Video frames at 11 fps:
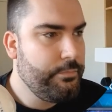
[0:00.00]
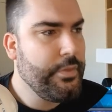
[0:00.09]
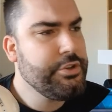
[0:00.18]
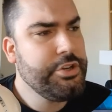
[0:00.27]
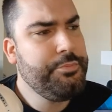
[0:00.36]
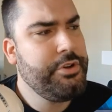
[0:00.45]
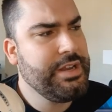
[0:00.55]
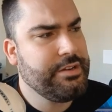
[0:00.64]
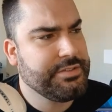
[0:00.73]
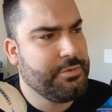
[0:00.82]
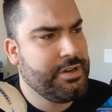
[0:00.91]
I should point out
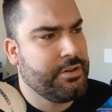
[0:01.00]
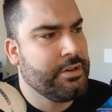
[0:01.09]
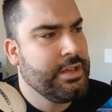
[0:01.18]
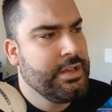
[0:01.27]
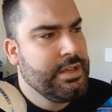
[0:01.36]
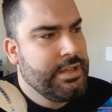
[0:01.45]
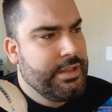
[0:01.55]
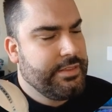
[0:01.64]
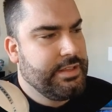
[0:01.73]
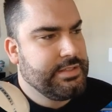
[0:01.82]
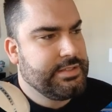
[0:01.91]
as well,
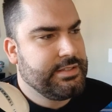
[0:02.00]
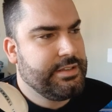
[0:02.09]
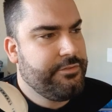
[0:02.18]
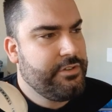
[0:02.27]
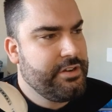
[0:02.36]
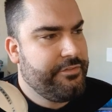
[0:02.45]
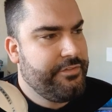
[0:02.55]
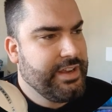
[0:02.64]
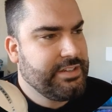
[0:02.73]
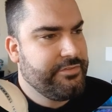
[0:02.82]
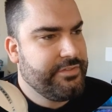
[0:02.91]
there's different
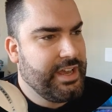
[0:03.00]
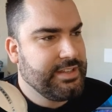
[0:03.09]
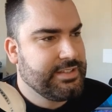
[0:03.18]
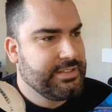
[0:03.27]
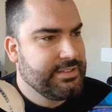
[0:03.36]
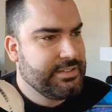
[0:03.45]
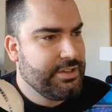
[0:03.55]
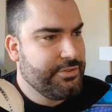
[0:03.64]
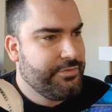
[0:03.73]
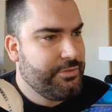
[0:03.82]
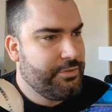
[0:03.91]
effective dates.
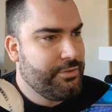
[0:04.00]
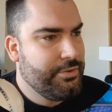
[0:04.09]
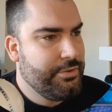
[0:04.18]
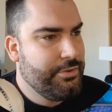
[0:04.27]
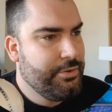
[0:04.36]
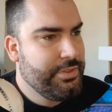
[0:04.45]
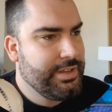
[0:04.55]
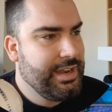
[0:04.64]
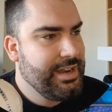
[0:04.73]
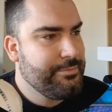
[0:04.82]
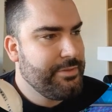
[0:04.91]
So for North and
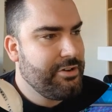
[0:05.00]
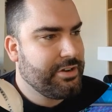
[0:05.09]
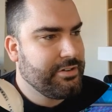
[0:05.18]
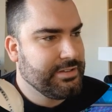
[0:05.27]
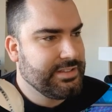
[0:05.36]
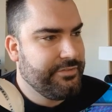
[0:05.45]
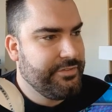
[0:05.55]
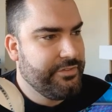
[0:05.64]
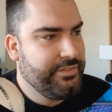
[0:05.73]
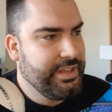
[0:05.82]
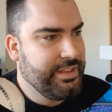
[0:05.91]
Latin America, it's the
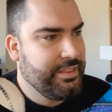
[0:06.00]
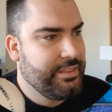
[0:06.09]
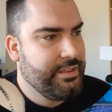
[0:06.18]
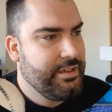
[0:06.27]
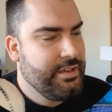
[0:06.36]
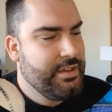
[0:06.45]
15th.